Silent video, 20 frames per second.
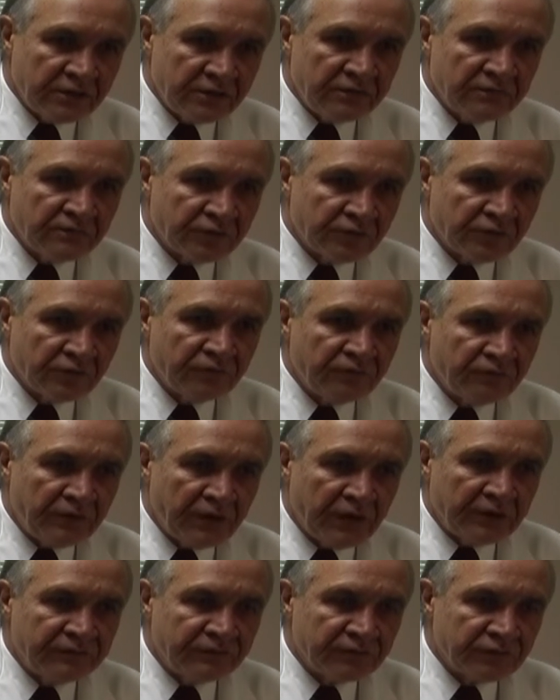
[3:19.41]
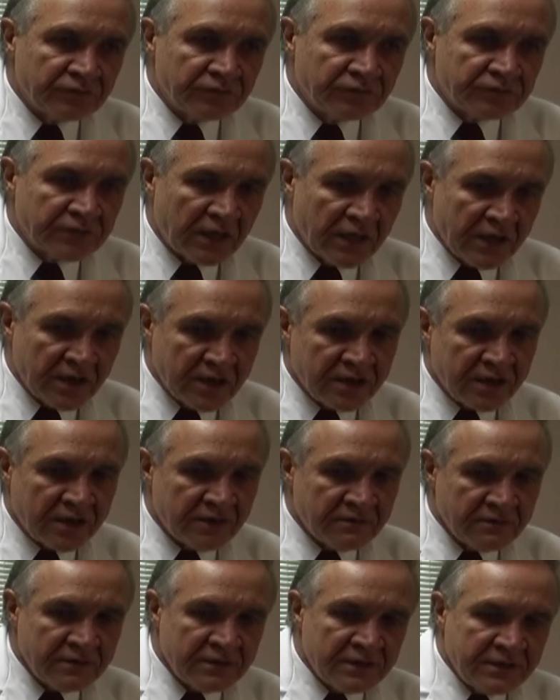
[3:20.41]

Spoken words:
improved blood flow to the area.